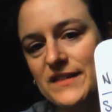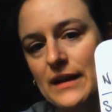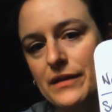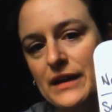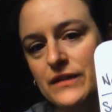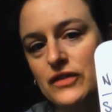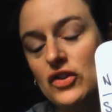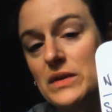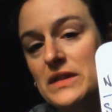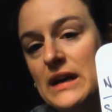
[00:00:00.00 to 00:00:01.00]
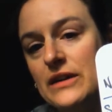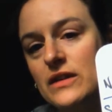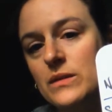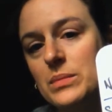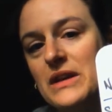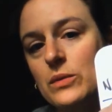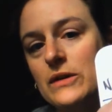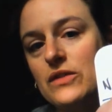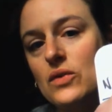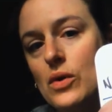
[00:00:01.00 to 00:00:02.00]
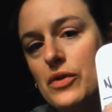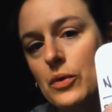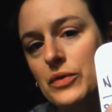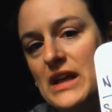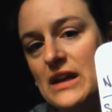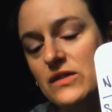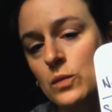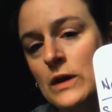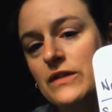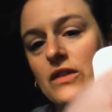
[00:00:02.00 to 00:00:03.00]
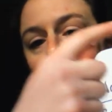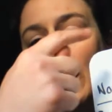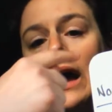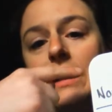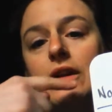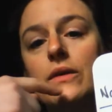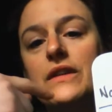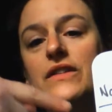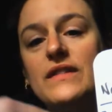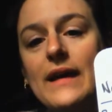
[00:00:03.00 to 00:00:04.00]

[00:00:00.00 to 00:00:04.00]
South has 2 in the hundreds place, whereas North only has 1. So I know that